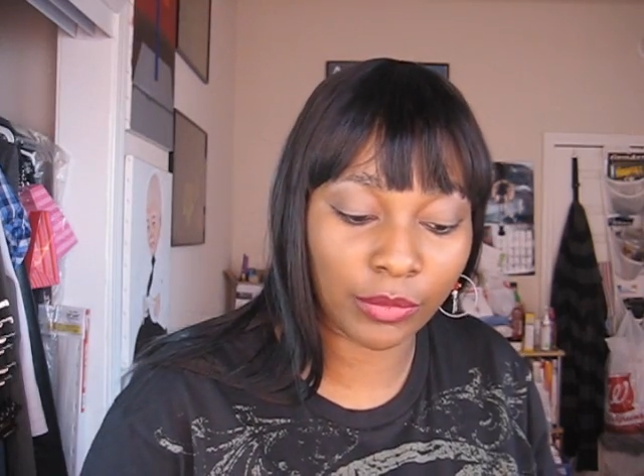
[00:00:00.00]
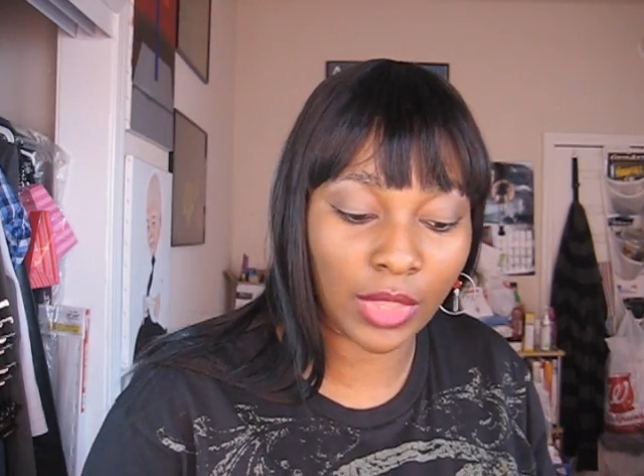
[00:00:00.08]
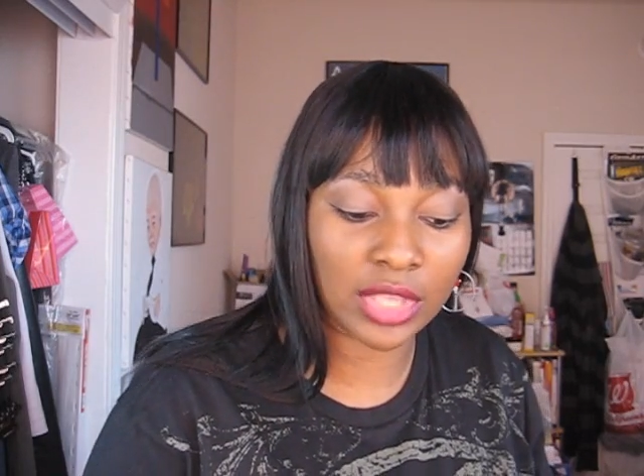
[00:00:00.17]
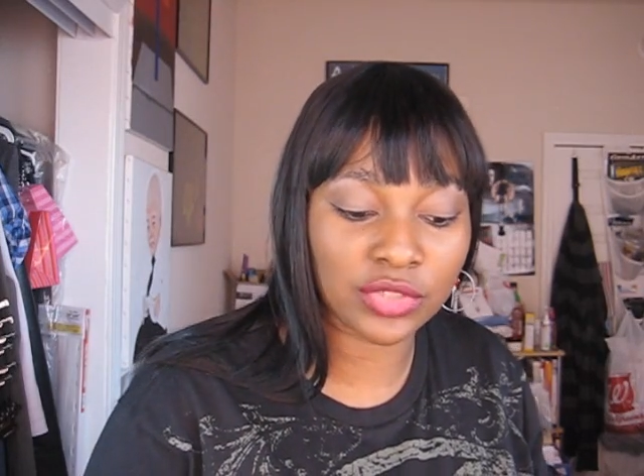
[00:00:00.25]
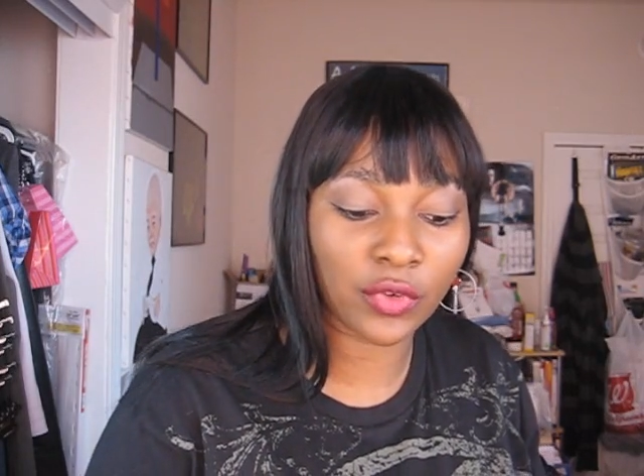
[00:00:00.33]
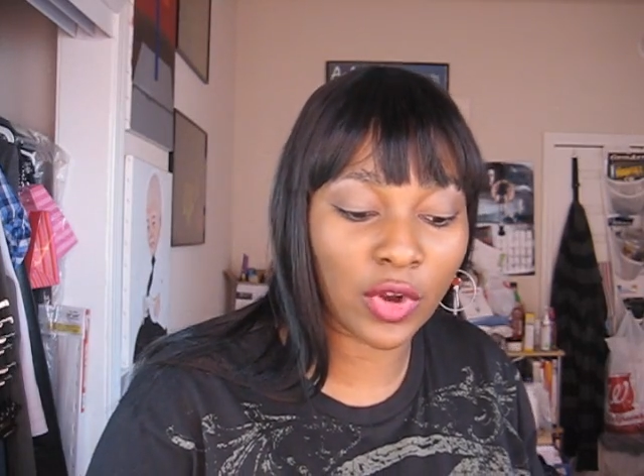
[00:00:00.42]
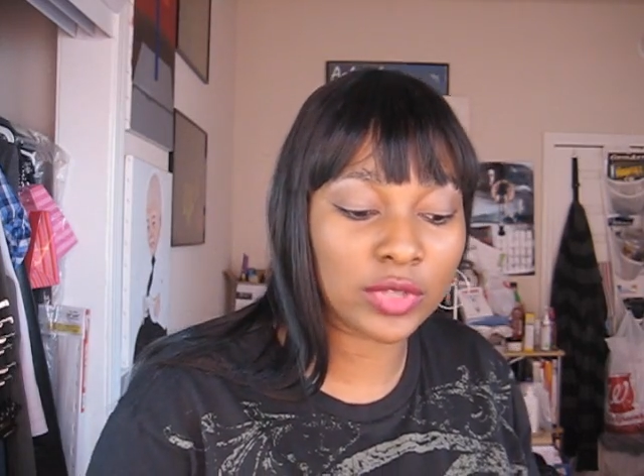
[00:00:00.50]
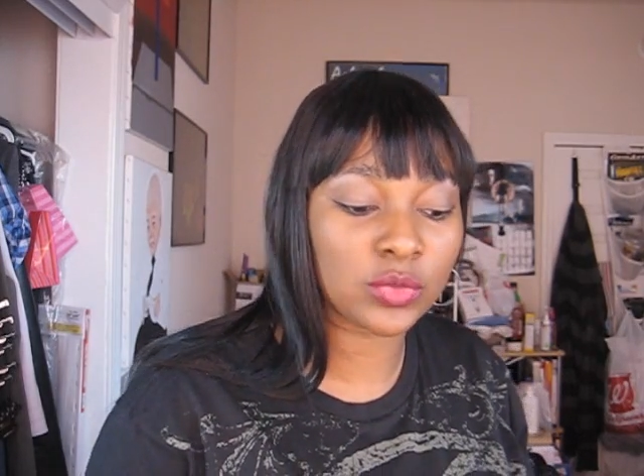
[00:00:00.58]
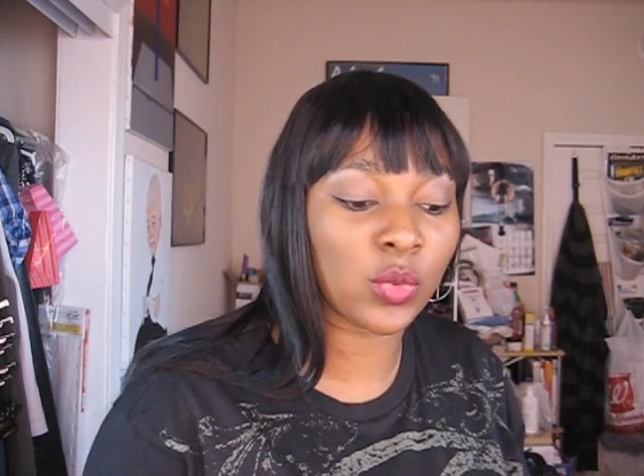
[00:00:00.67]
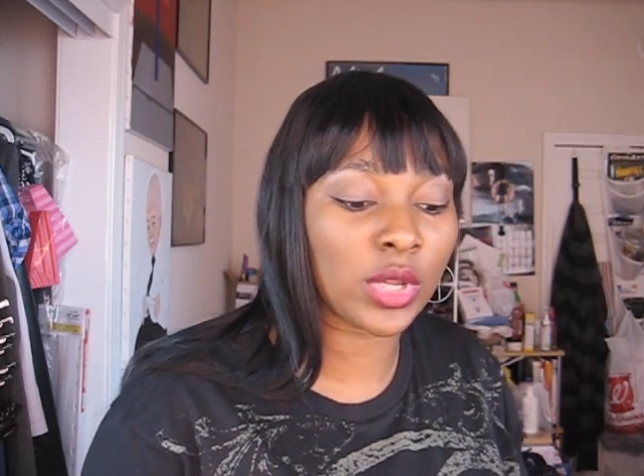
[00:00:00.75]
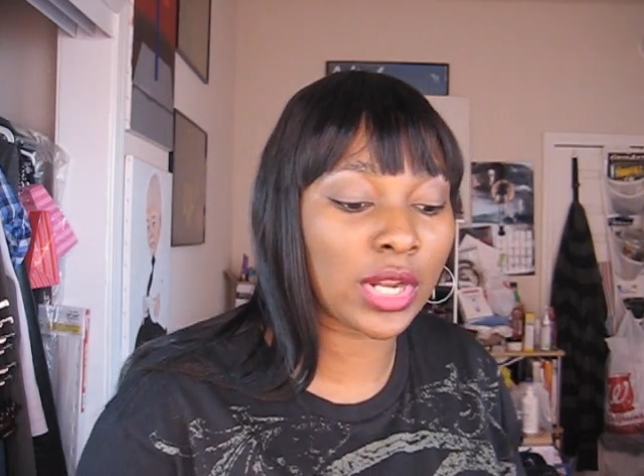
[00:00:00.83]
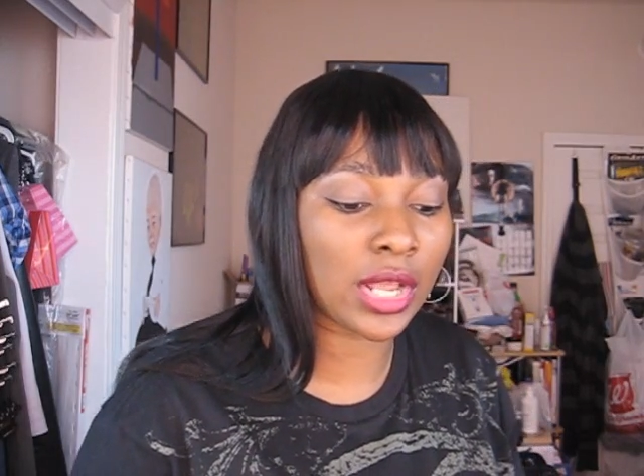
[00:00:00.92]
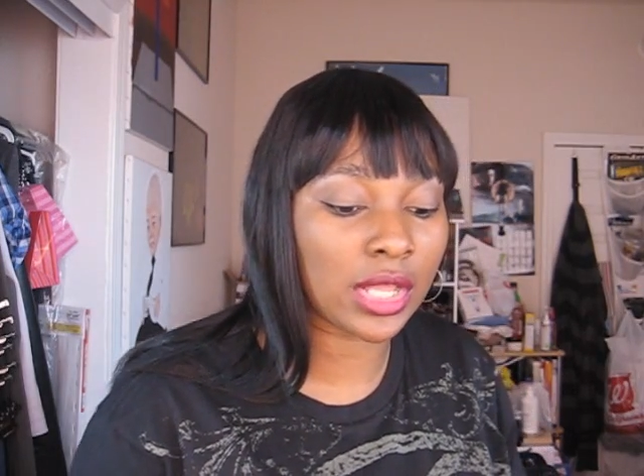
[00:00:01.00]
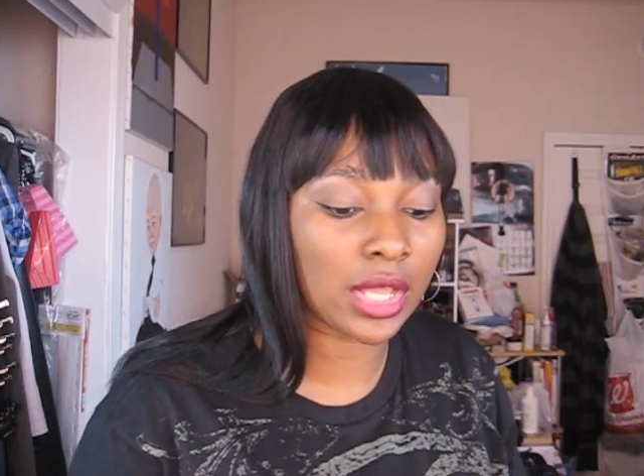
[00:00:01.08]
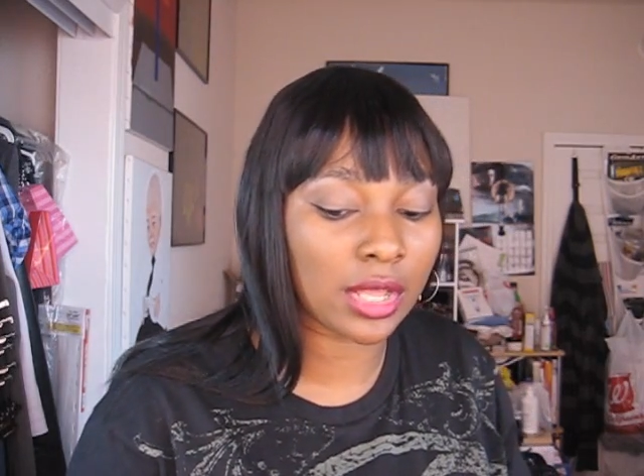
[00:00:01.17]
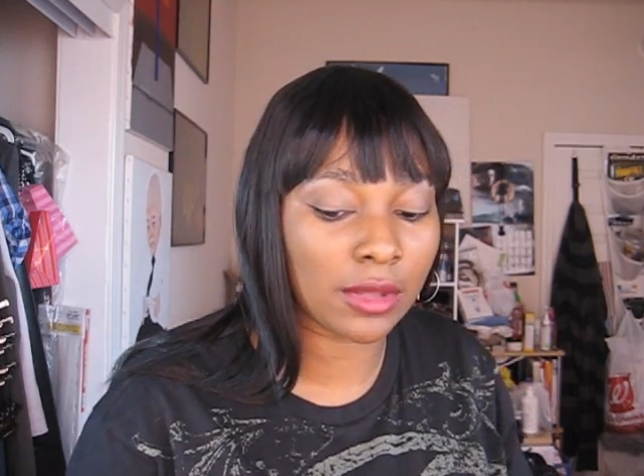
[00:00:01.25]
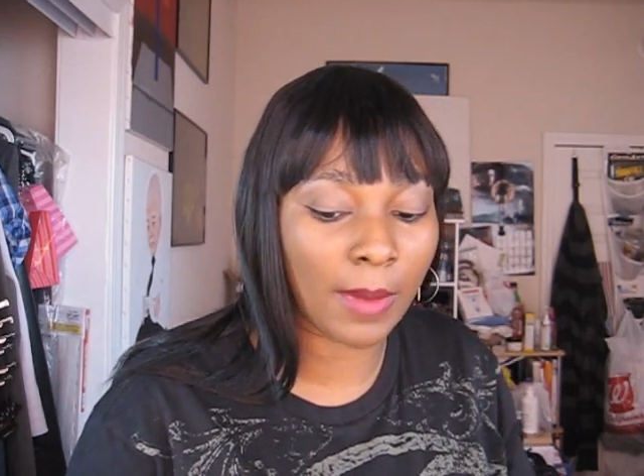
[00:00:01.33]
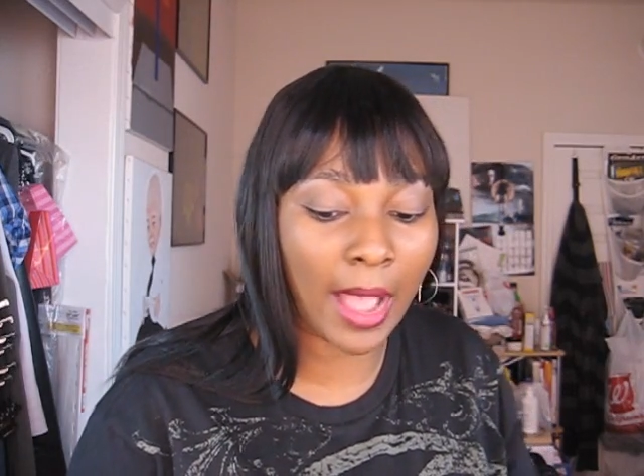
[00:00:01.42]
as far as what
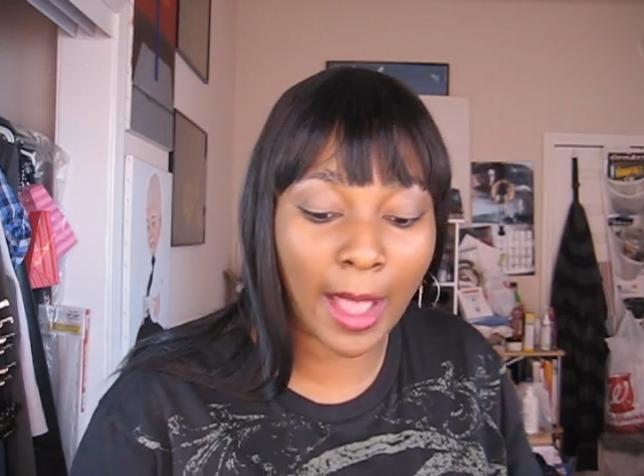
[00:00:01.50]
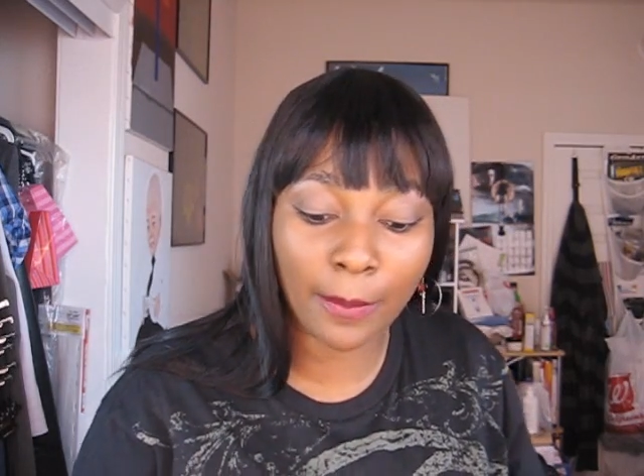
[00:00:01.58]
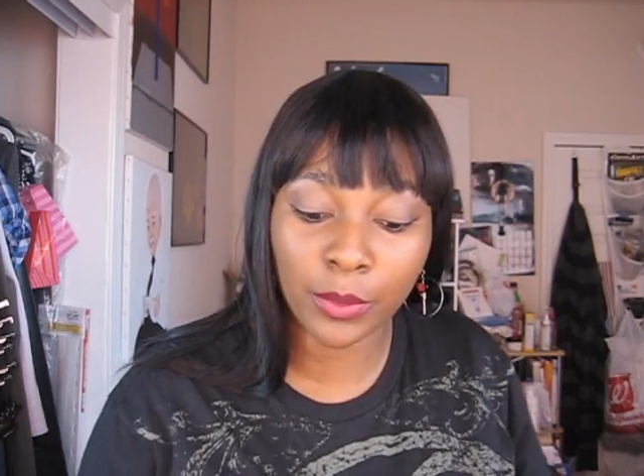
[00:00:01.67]
I